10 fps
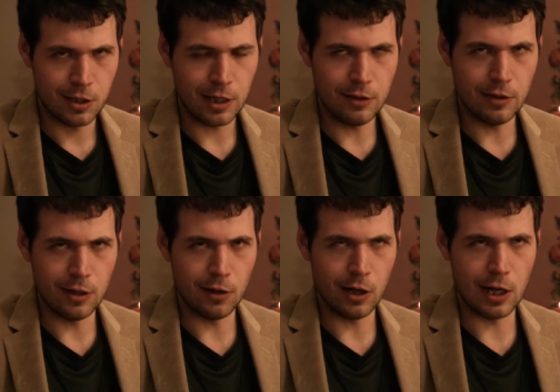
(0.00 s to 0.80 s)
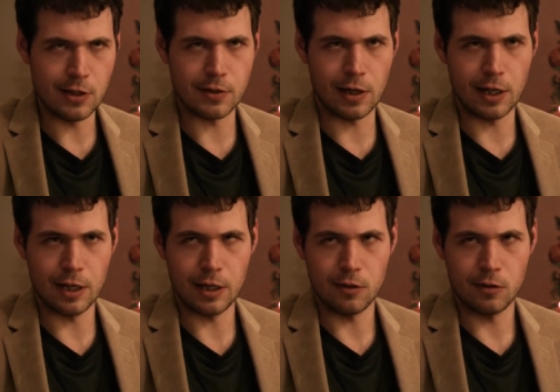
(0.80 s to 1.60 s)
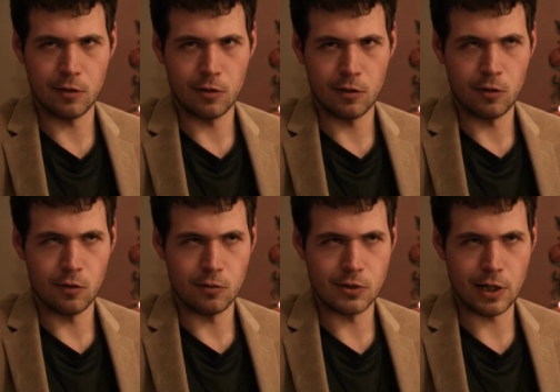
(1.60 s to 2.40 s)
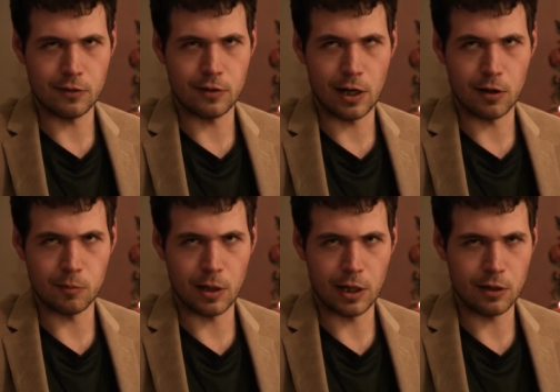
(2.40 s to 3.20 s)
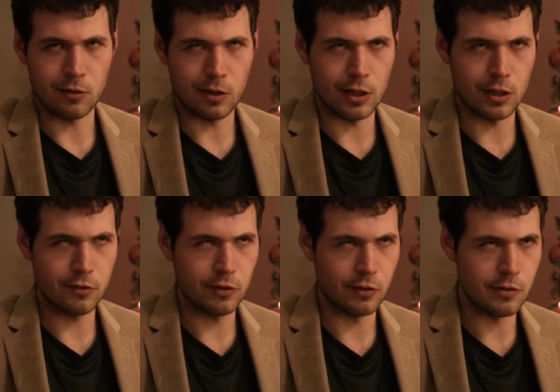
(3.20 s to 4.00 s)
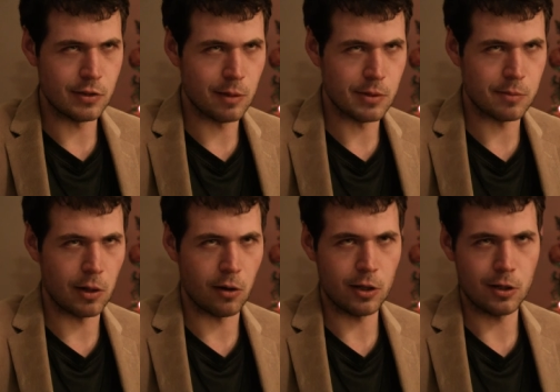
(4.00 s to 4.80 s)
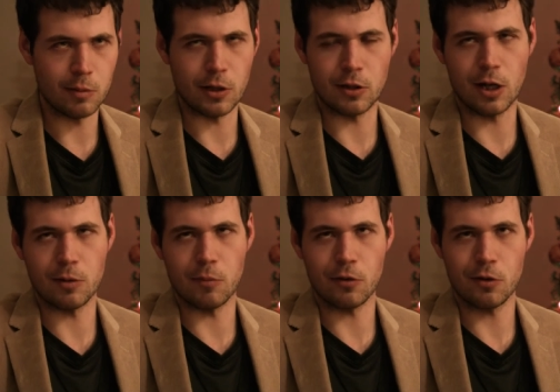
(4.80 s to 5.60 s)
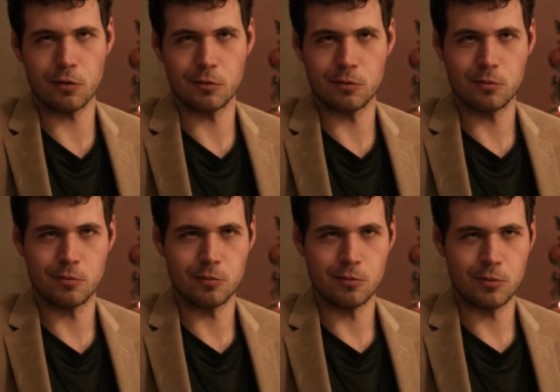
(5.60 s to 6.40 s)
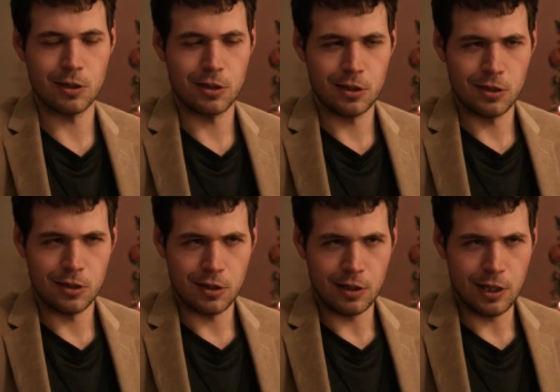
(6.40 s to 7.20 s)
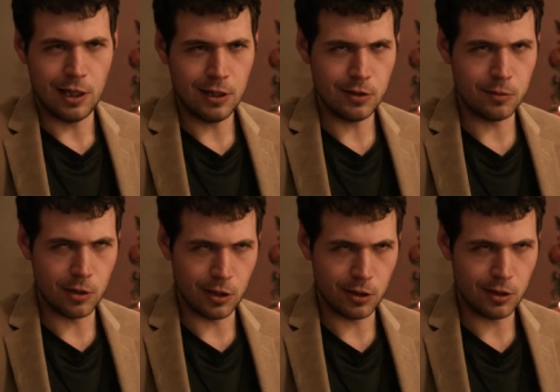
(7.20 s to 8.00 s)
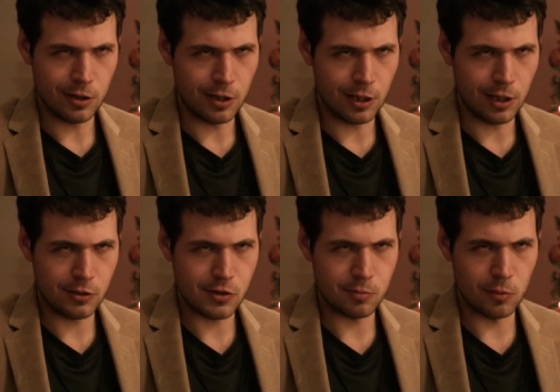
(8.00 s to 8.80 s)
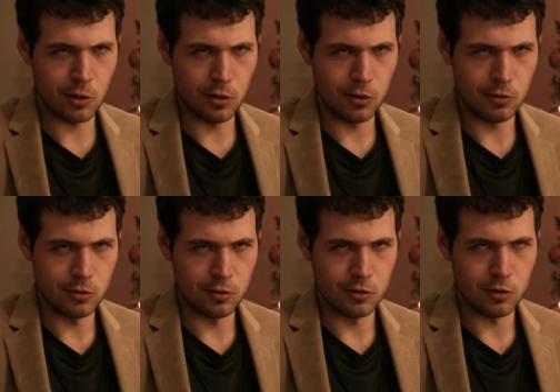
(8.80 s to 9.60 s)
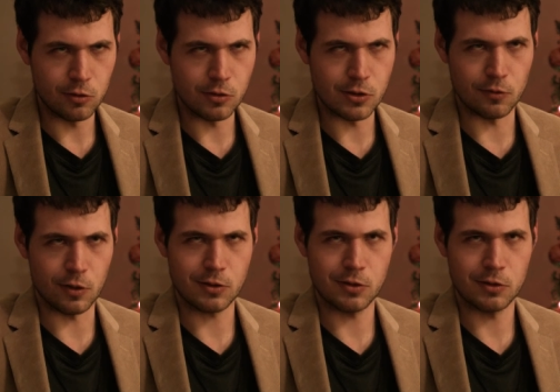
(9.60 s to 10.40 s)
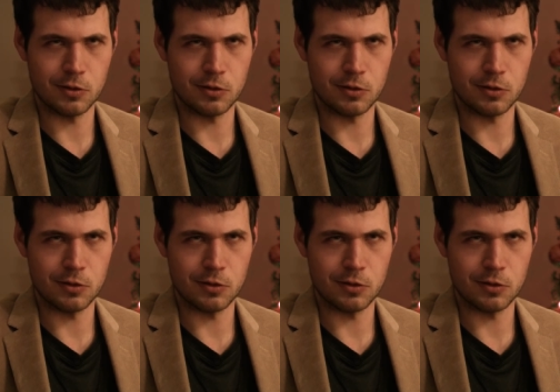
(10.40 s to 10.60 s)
And there, as I sat down, my aunt, whose name is Mary, and my godmother, handed me a small crucifix.